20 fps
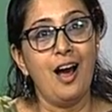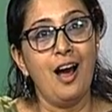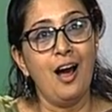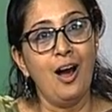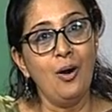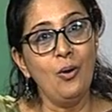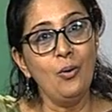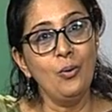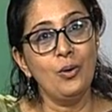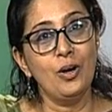
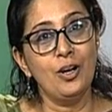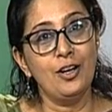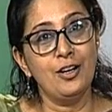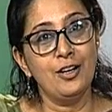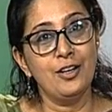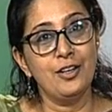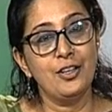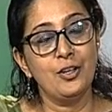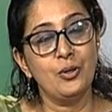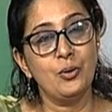how,
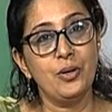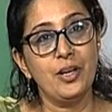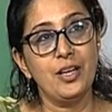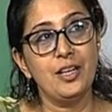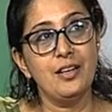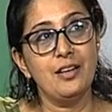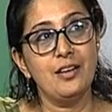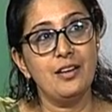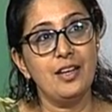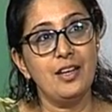uh, you know,
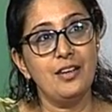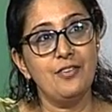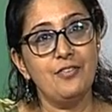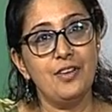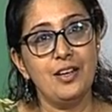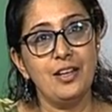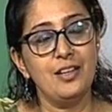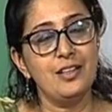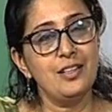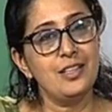in
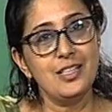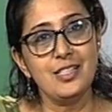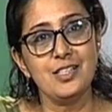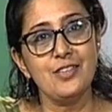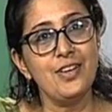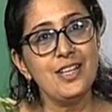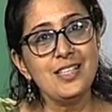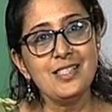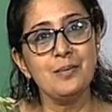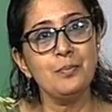
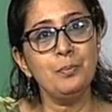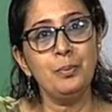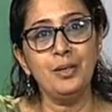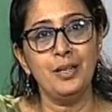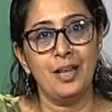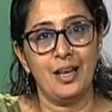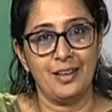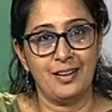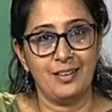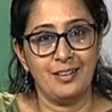it's a very
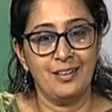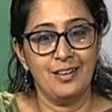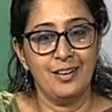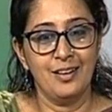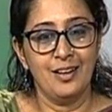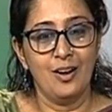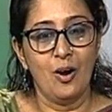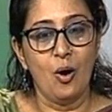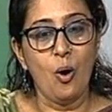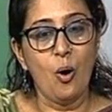simple line.
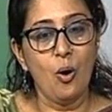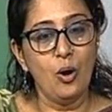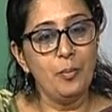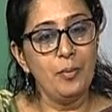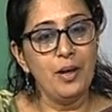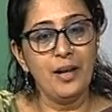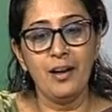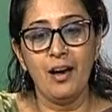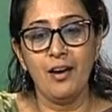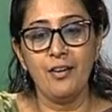
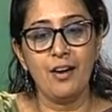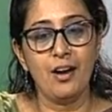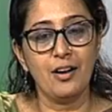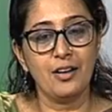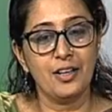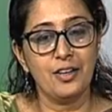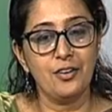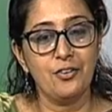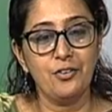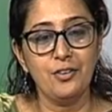All men are
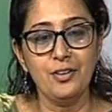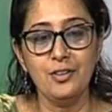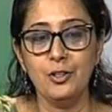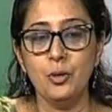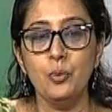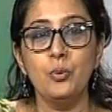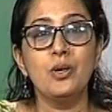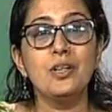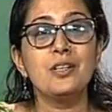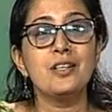our
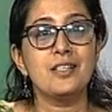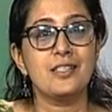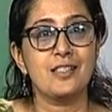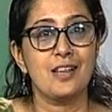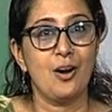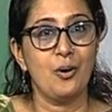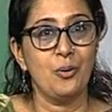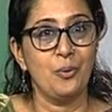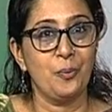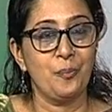kindred, the world
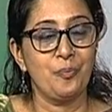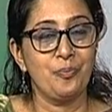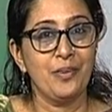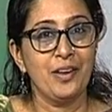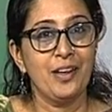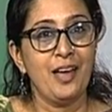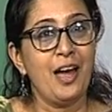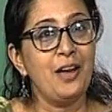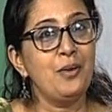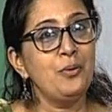is our home.
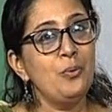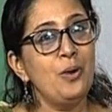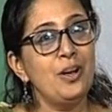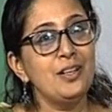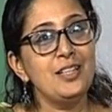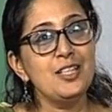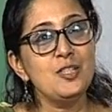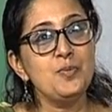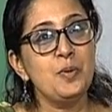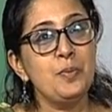And who
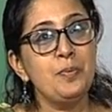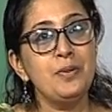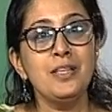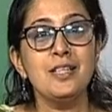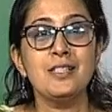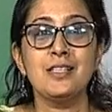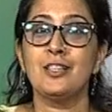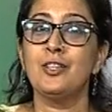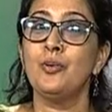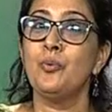are these
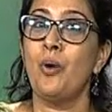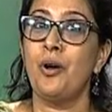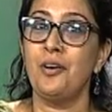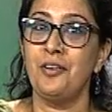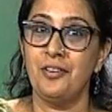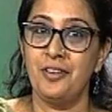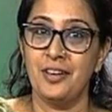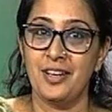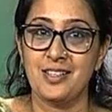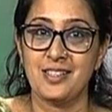people? These are the
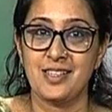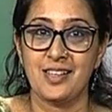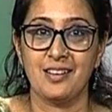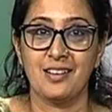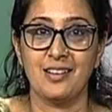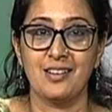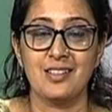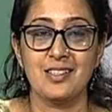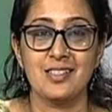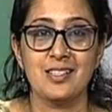wandering
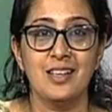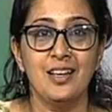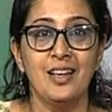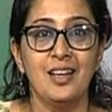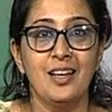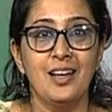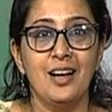singers.